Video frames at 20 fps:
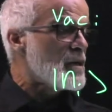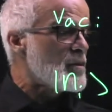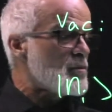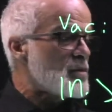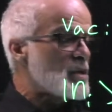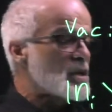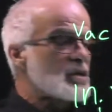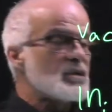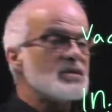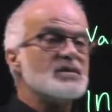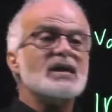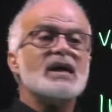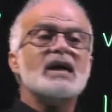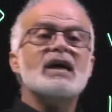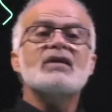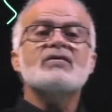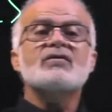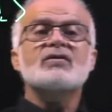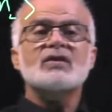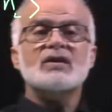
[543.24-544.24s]
because
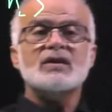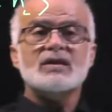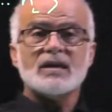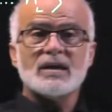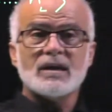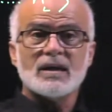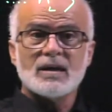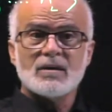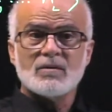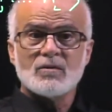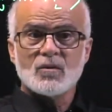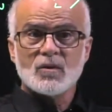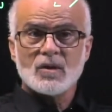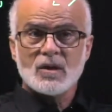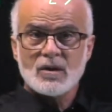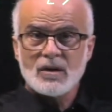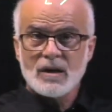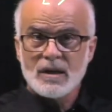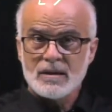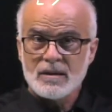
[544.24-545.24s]
every time we
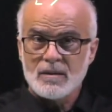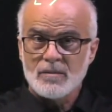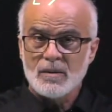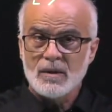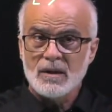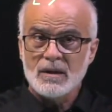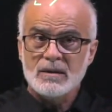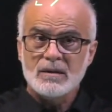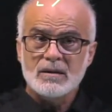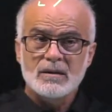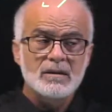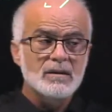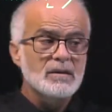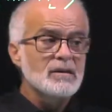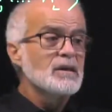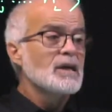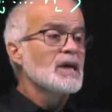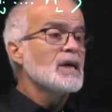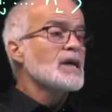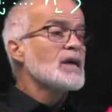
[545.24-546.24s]
create a particle,
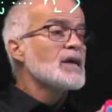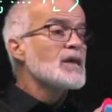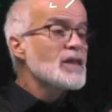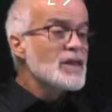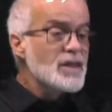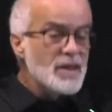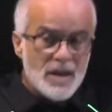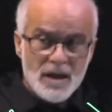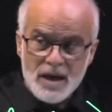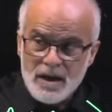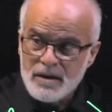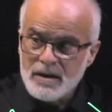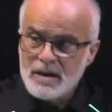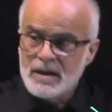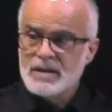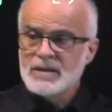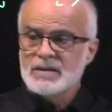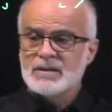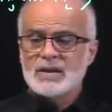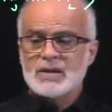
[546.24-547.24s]
there
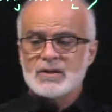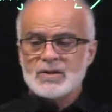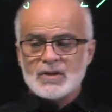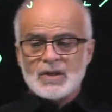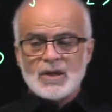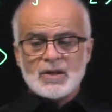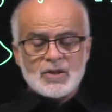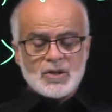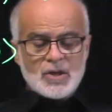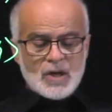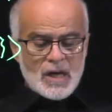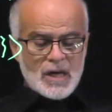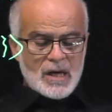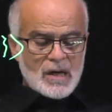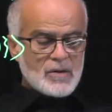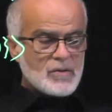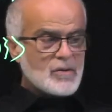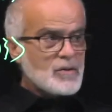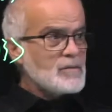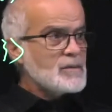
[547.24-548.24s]
is such a
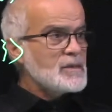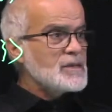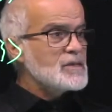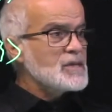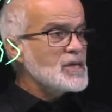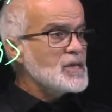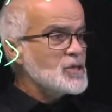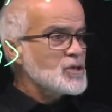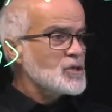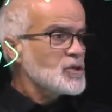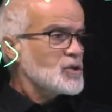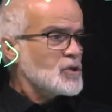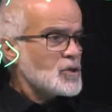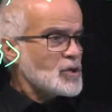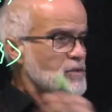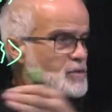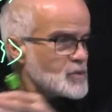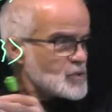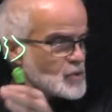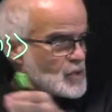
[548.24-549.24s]
normalization
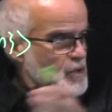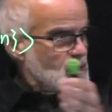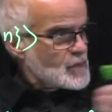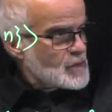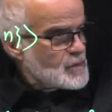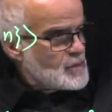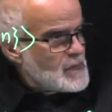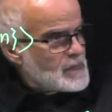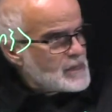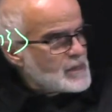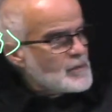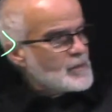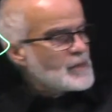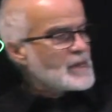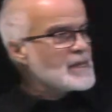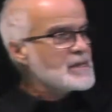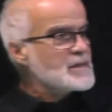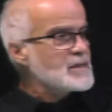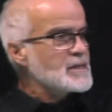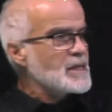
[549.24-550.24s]
term, so it
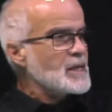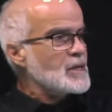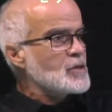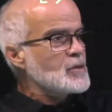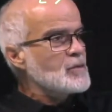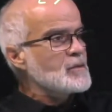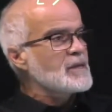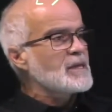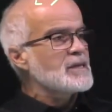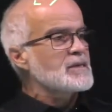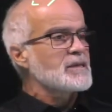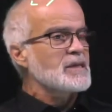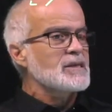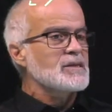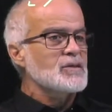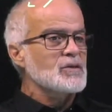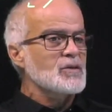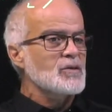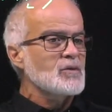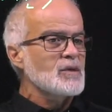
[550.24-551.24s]
multiplies, it accumulates, and
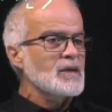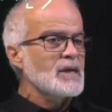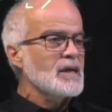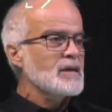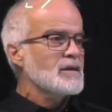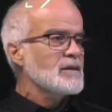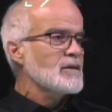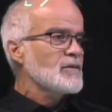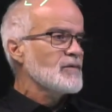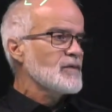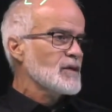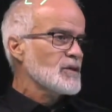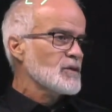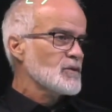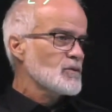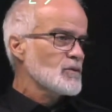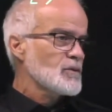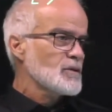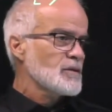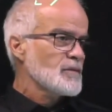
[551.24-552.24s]
so we get the
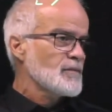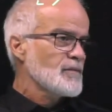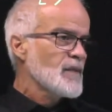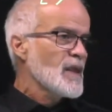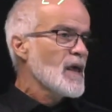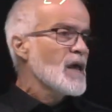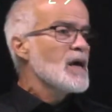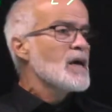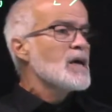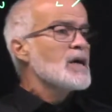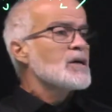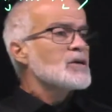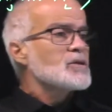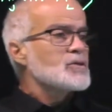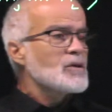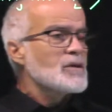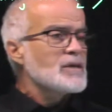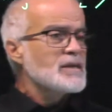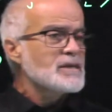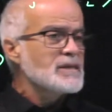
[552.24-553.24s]
factorial.
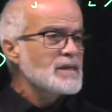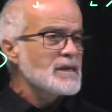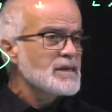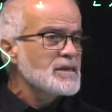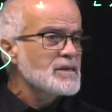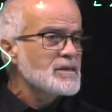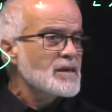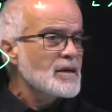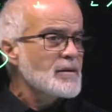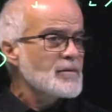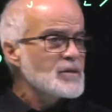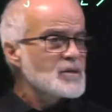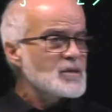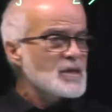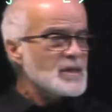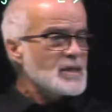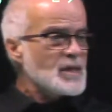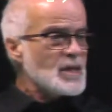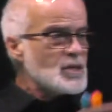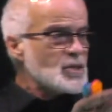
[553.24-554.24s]
So this is the
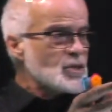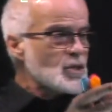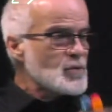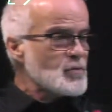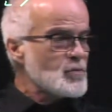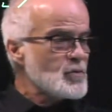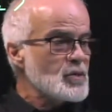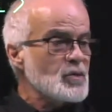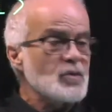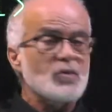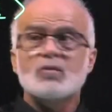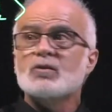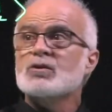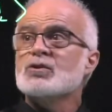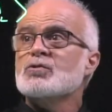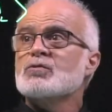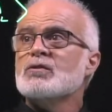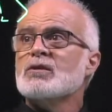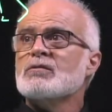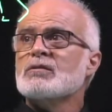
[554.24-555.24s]
representation
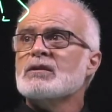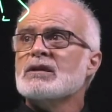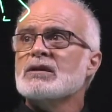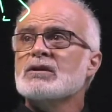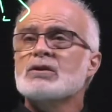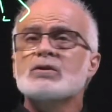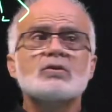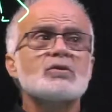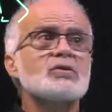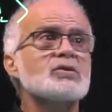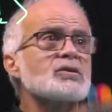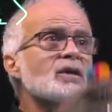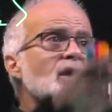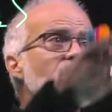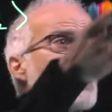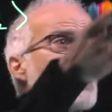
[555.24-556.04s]
which we will use